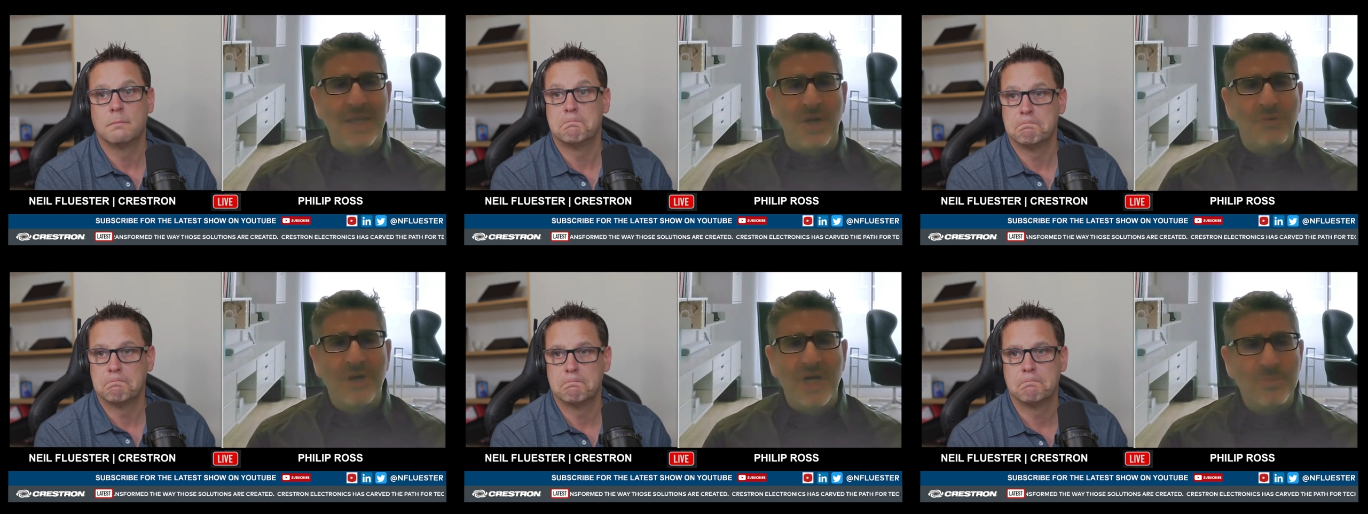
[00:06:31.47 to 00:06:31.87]

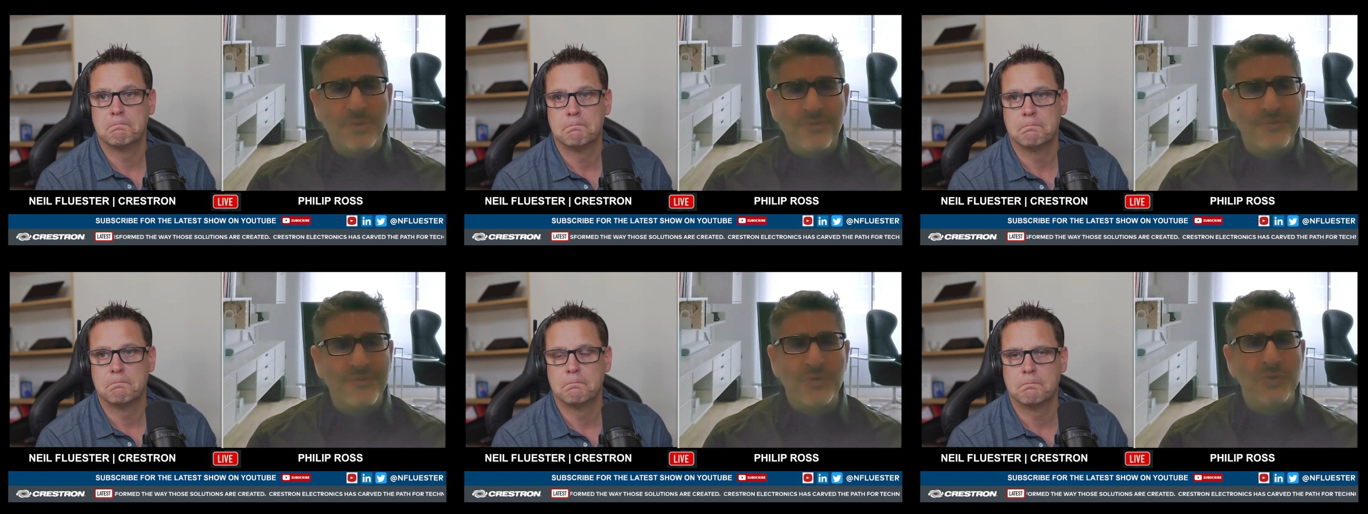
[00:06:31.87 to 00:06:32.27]
Speaker 1: incredible
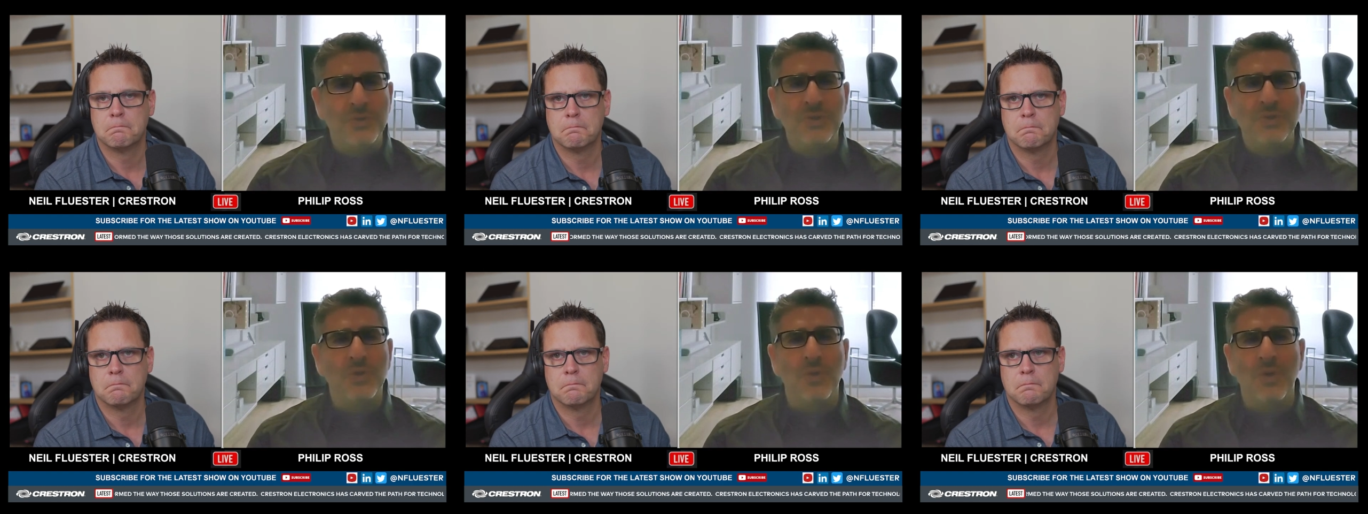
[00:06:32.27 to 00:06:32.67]

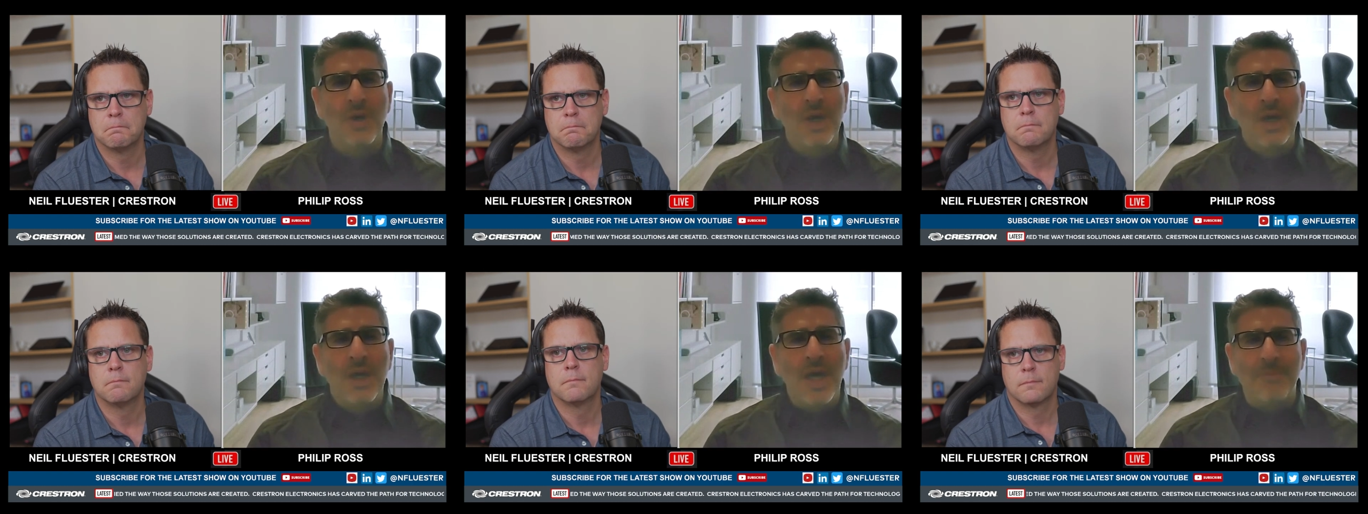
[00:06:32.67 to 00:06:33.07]
food
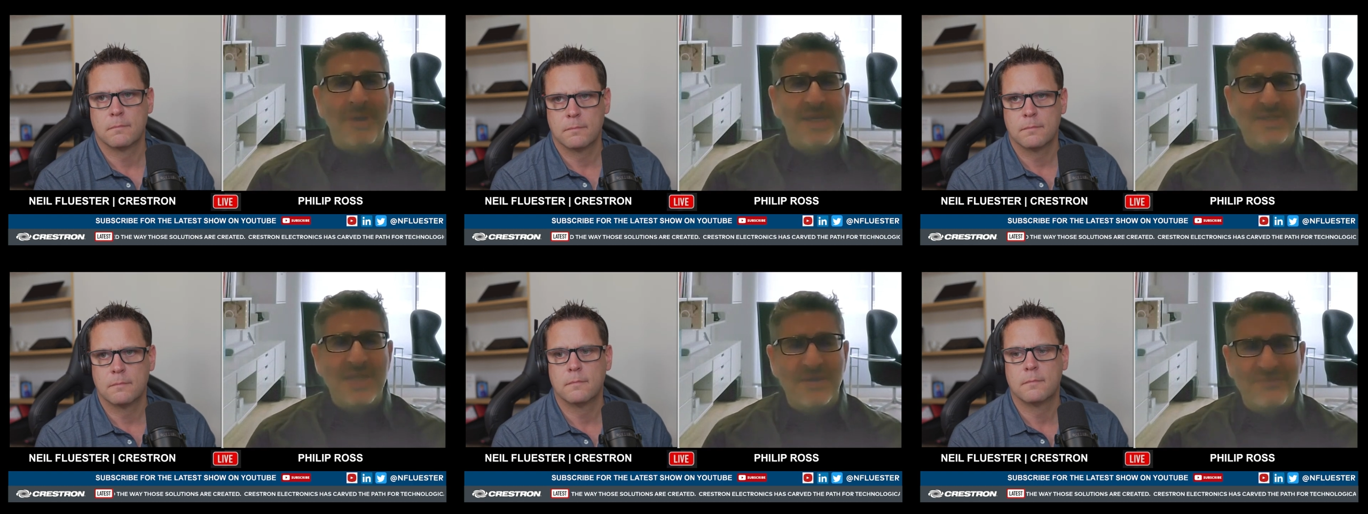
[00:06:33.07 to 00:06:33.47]
or
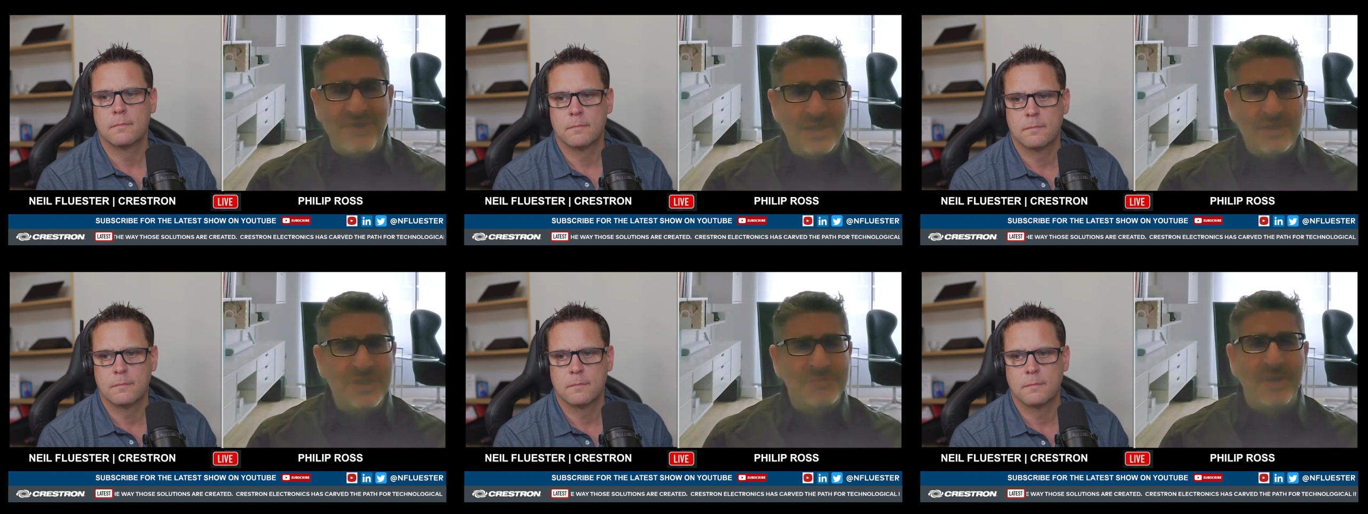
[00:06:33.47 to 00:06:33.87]
amazing
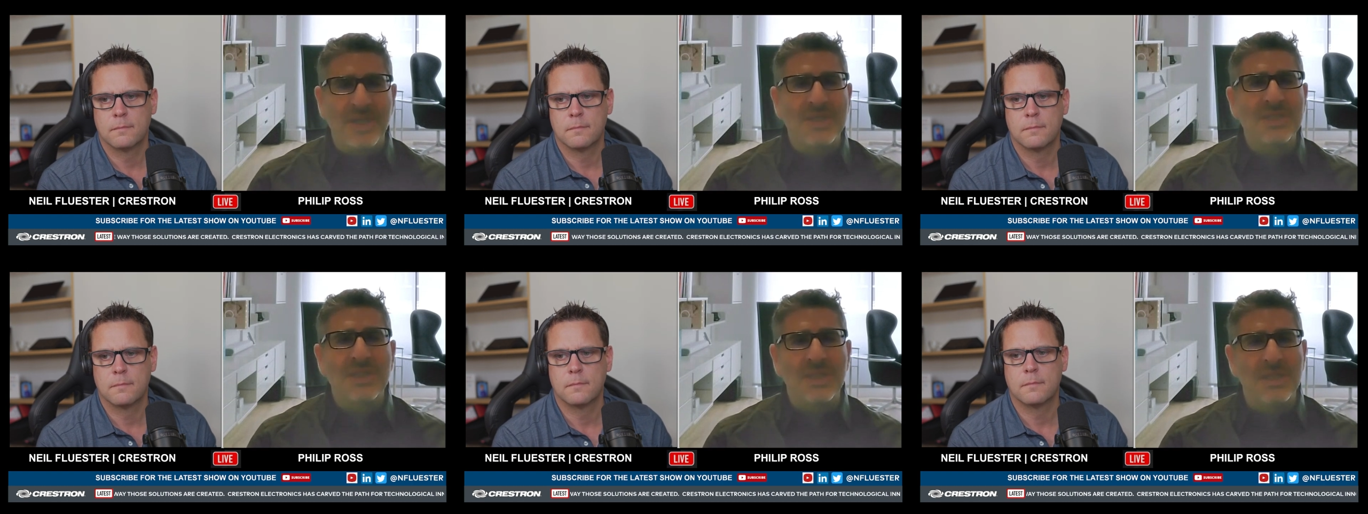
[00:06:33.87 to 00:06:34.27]
event
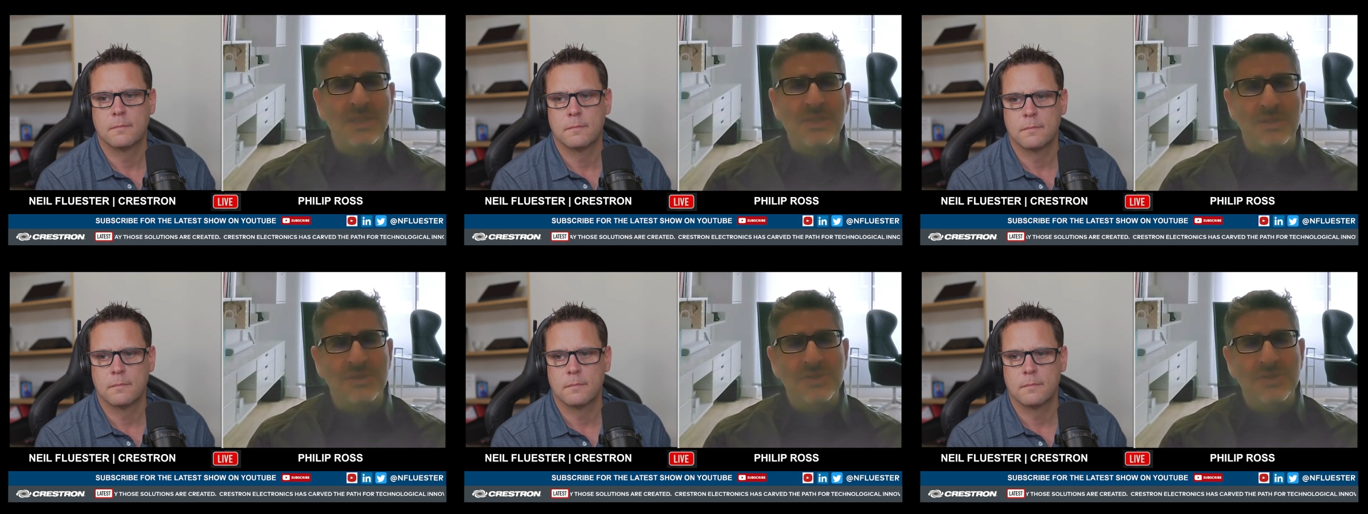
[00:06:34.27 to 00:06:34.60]
spaces